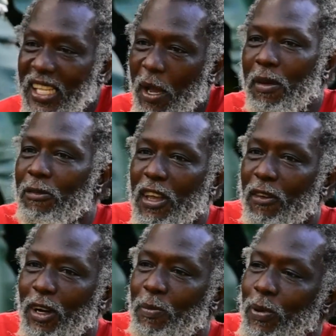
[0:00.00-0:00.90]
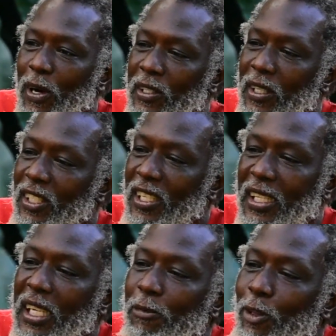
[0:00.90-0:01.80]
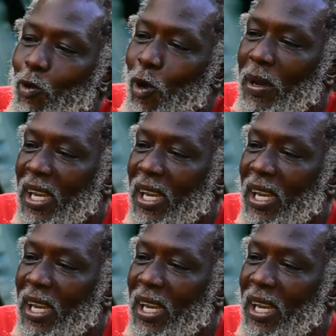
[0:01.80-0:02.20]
not my favorite person. She don't even know me.